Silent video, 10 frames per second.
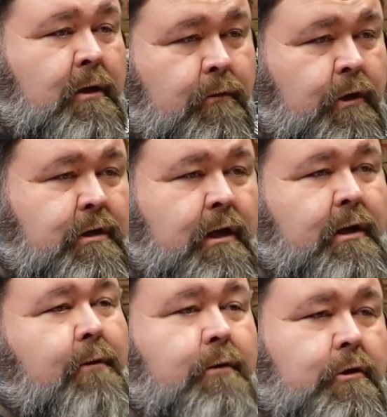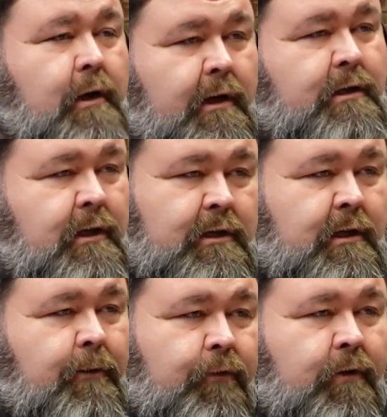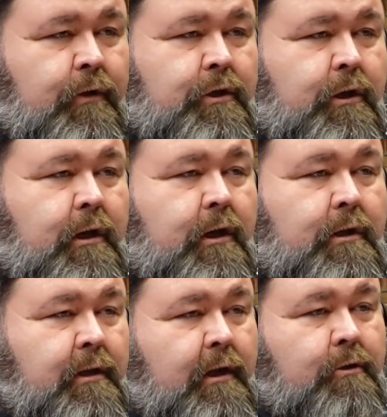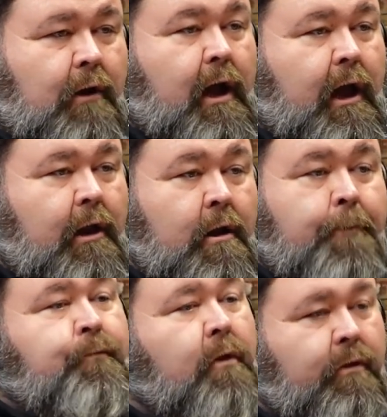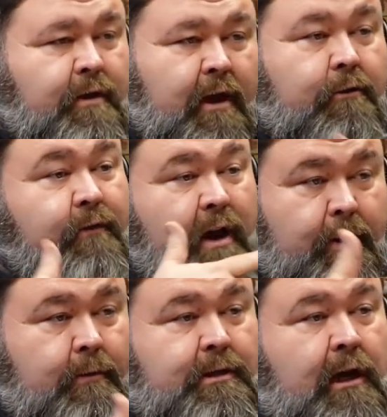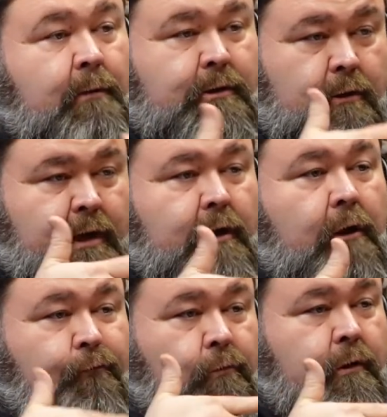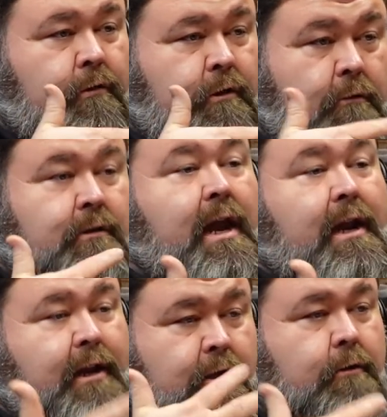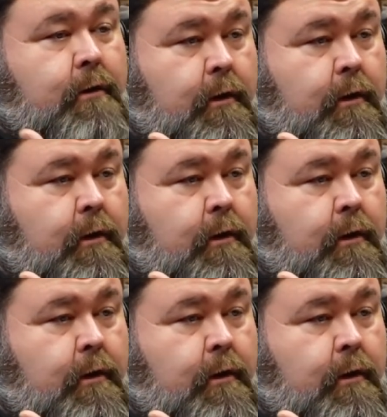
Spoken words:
So when you sit down with a dry season in front of a judge and they try it, that you've got to be able to tell them it's going to hit all four of those notes and it do it.